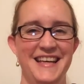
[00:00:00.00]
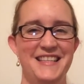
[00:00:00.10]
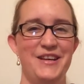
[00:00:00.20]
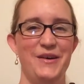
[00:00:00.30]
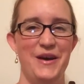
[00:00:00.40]

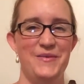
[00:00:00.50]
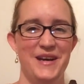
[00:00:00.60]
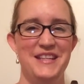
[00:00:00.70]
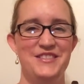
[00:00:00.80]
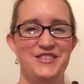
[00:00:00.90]
So I
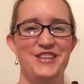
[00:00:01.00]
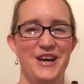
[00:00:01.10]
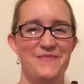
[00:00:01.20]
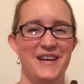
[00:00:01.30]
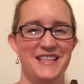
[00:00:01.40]
went and
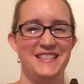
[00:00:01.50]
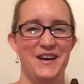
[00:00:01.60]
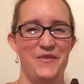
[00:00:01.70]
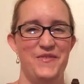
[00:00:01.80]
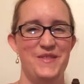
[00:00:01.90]
shut
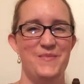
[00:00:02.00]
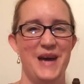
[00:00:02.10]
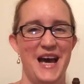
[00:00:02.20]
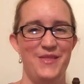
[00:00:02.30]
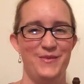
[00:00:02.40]
myself in the
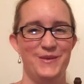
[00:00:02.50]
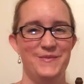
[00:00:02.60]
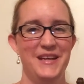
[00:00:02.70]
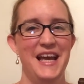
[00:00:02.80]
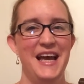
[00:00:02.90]

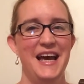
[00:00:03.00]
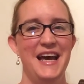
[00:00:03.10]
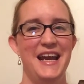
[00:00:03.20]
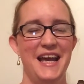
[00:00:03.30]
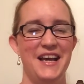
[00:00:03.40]
bathroom,
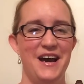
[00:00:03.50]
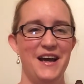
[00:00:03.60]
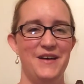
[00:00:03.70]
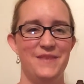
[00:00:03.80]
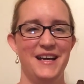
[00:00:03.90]
and I got
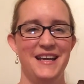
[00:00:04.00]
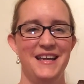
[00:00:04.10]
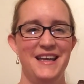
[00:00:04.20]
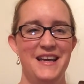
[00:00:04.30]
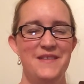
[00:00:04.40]
out my
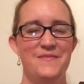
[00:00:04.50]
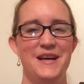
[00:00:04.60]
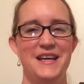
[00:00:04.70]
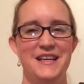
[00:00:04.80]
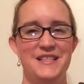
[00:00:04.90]

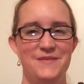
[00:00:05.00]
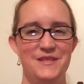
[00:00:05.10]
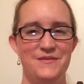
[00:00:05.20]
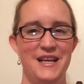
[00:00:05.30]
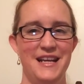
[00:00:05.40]

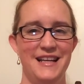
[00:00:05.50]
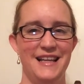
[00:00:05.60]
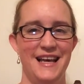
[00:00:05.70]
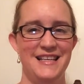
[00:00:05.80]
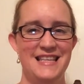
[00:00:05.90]
husband's reading
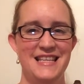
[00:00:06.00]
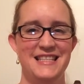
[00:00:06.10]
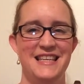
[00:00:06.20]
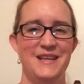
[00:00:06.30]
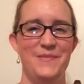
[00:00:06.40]

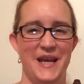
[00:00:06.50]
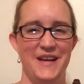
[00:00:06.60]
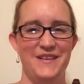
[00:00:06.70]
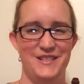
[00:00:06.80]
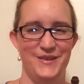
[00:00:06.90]
glasses and a
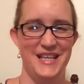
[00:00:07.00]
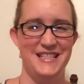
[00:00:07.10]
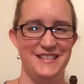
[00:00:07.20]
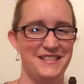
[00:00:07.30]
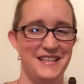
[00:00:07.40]
pair of
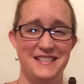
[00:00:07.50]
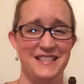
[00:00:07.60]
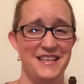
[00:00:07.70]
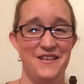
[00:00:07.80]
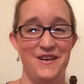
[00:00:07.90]
tweezers because
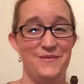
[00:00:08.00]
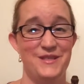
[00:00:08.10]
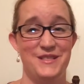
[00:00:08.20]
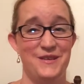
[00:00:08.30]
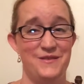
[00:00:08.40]
the yarn
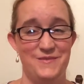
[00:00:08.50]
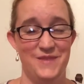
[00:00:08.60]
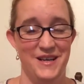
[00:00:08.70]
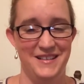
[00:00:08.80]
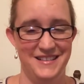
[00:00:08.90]
was so
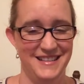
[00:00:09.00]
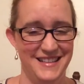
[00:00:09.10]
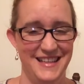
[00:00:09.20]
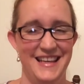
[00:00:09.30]
small.